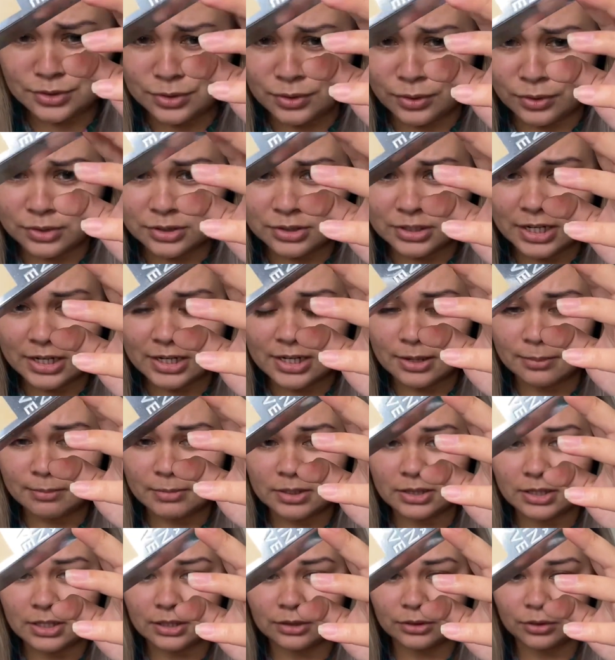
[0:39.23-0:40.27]
try
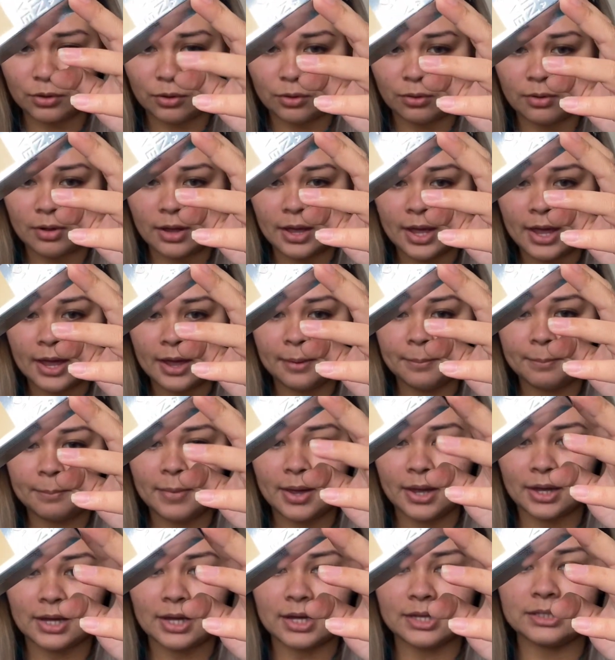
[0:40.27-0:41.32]
gamitin tong
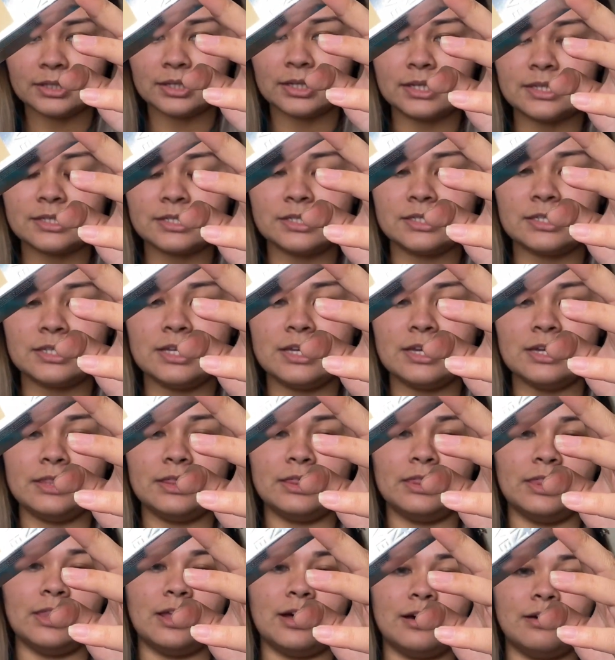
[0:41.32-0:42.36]
Becca na Skin
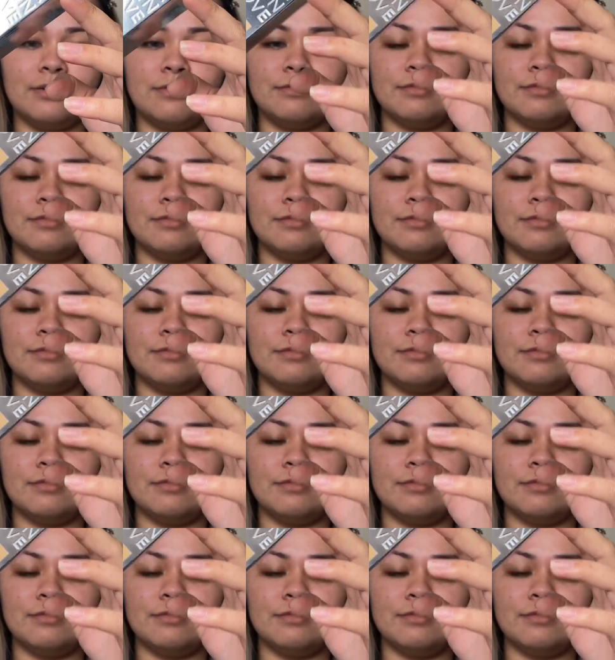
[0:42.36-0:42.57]
Love.